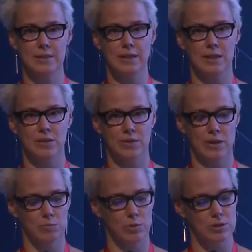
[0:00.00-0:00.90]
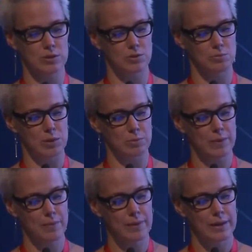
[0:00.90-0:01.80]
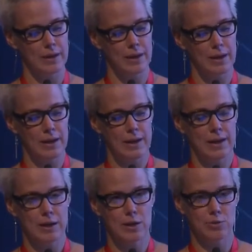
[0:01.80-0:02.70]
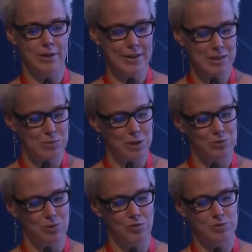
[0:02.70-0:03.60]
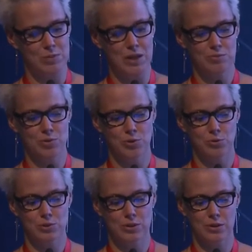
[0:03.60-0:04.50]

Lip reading: and it's very important to remember. Great amount of smartphone users